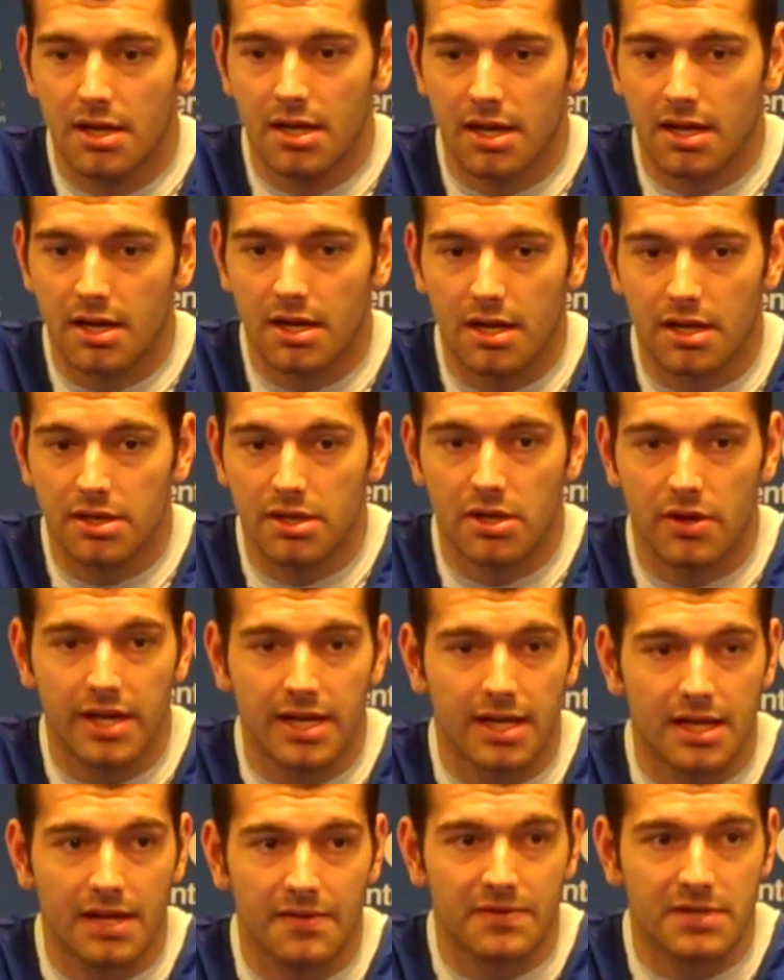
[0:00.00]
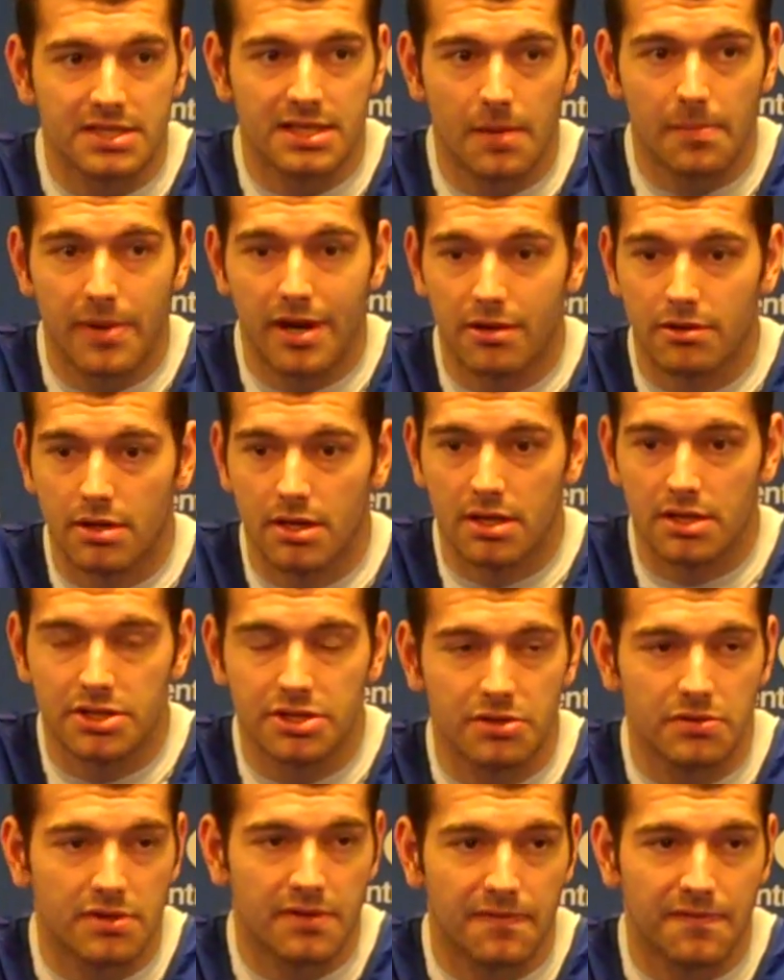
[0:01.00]
And, you know, he can even step out and
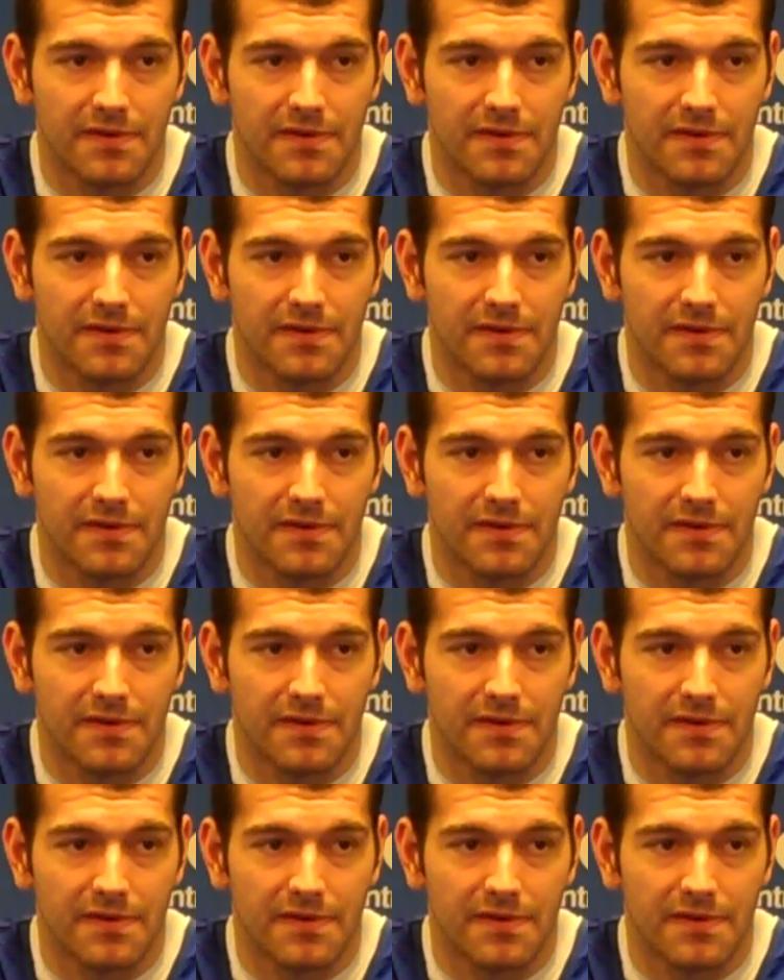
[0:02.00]
shoot the